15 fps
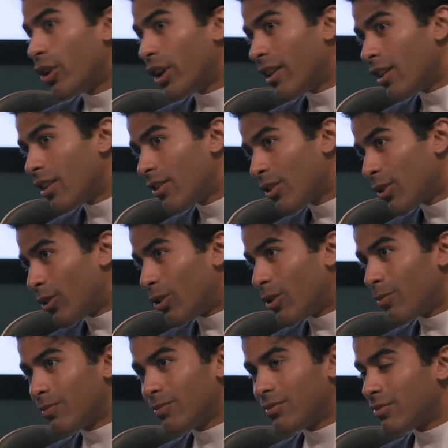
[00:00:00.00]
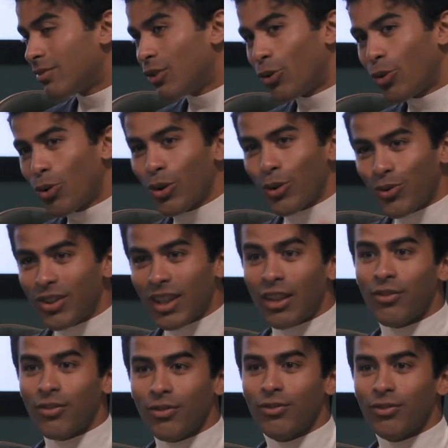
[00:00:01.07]
lawyers or all those
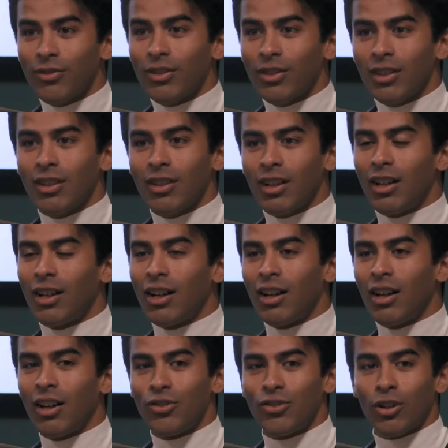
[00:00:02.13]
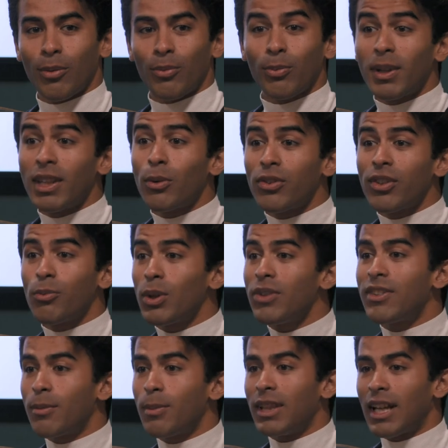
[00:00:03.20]
safe jobs. But there was a
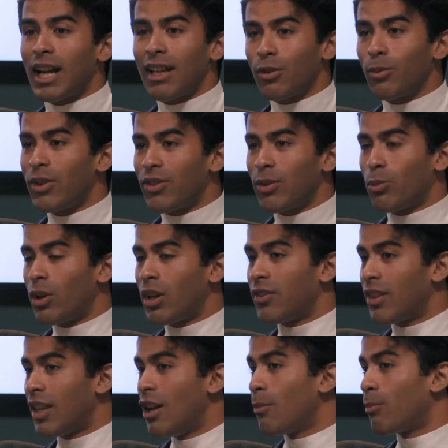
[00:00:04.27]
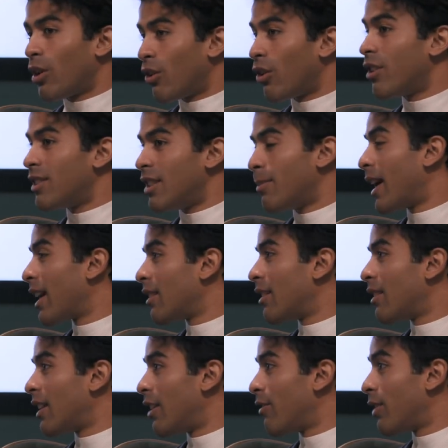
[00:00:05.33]
wisdom in that, and the wisdom was priority back in
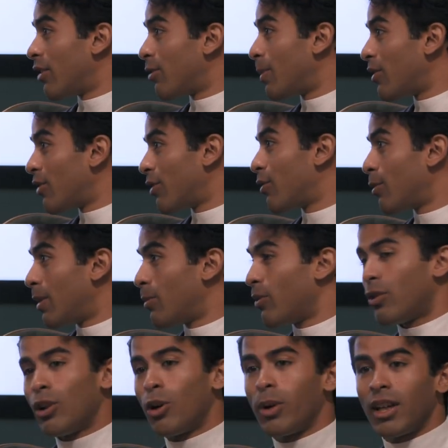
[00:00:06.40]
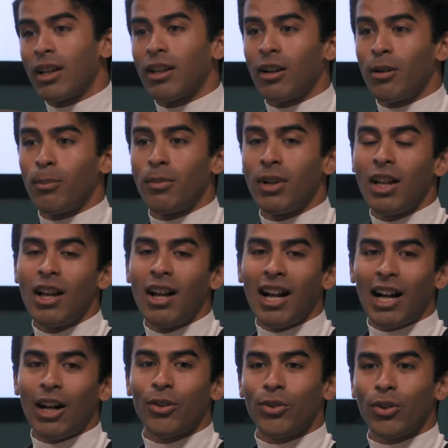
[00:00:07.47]
the day, especially for people with lower income
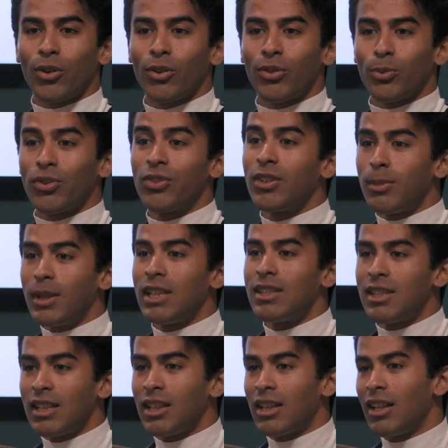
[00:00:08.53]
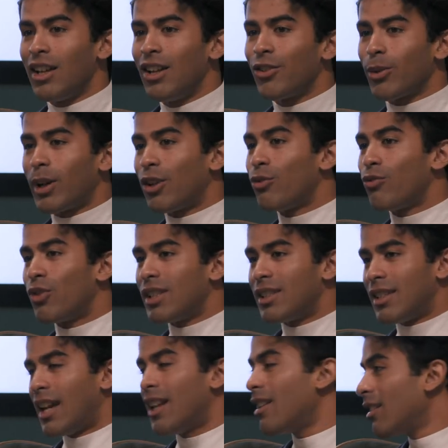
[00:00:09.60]
households, was stability. So I don't
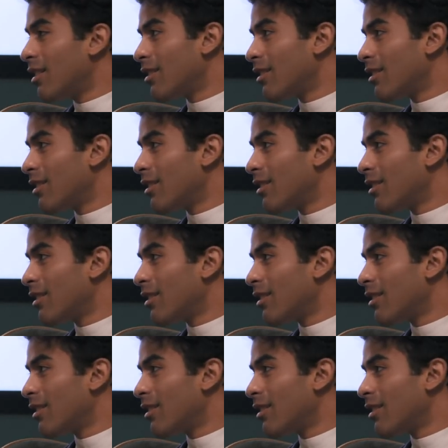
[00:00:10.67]
resent